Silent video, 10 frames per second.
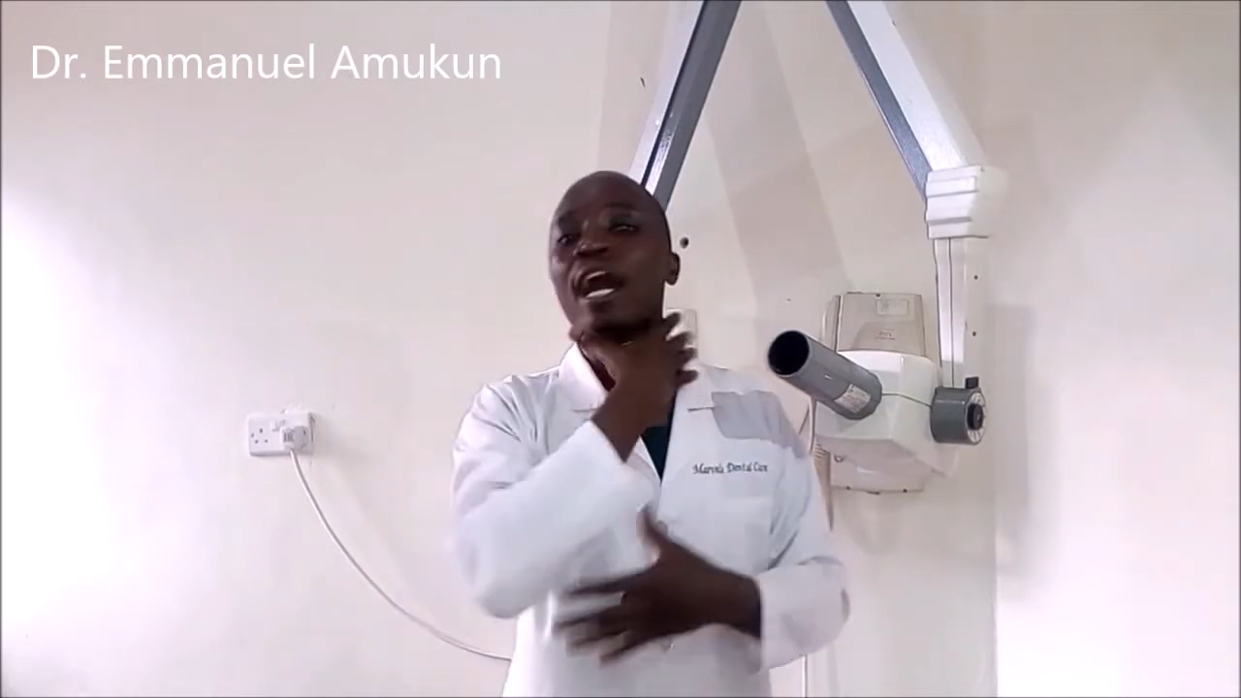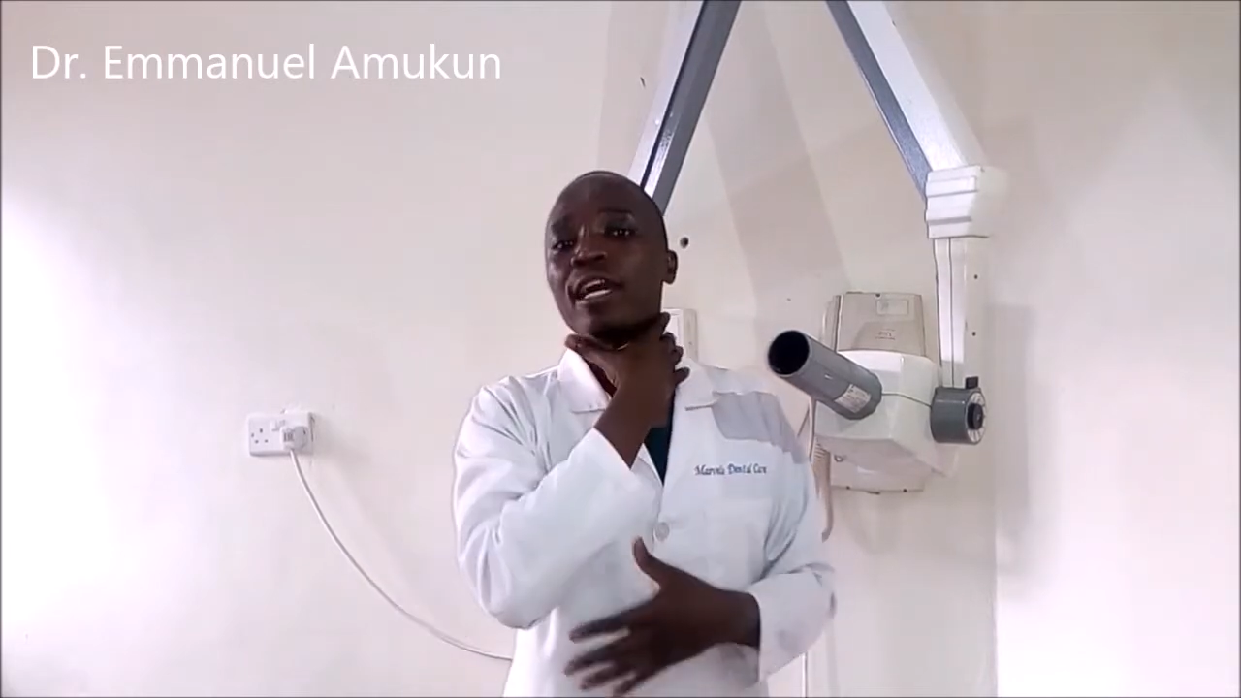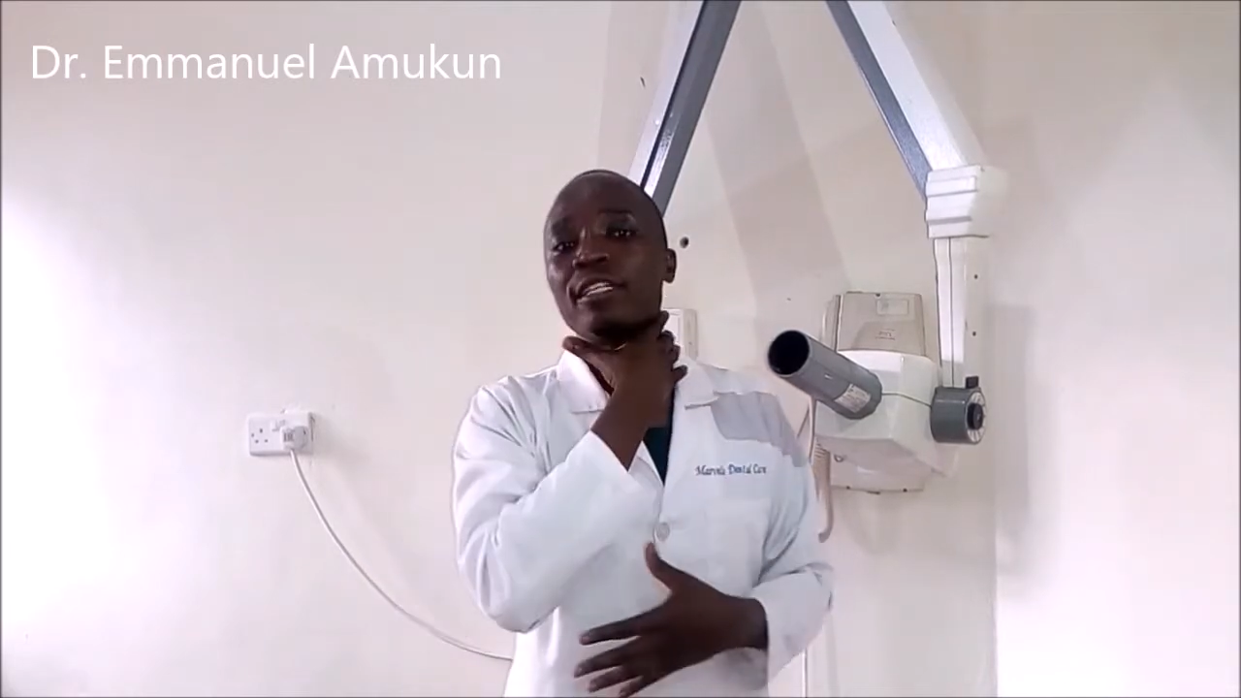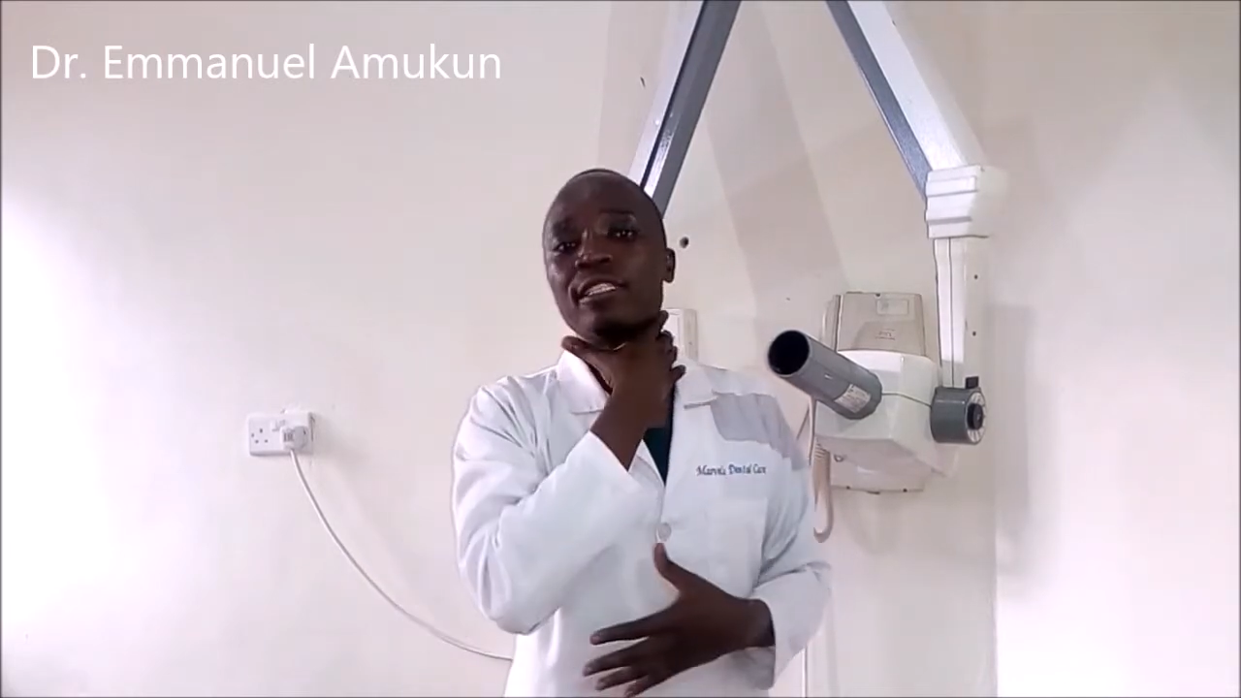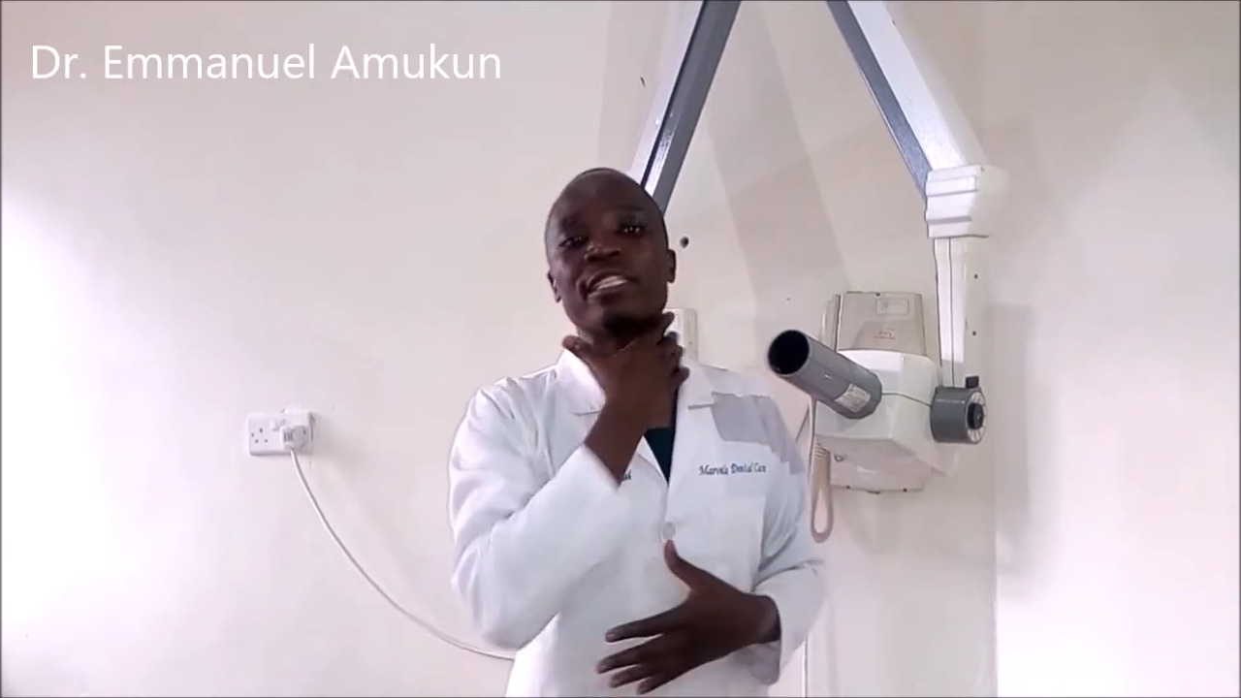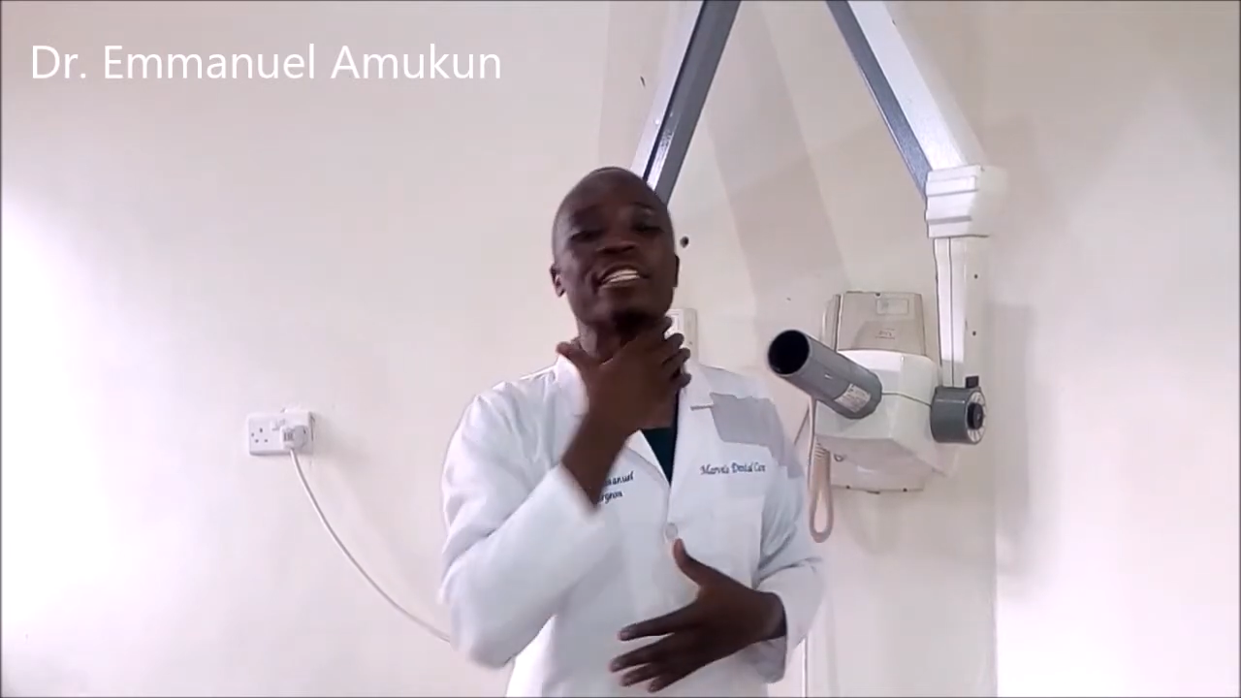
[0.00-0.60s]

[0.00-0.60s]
and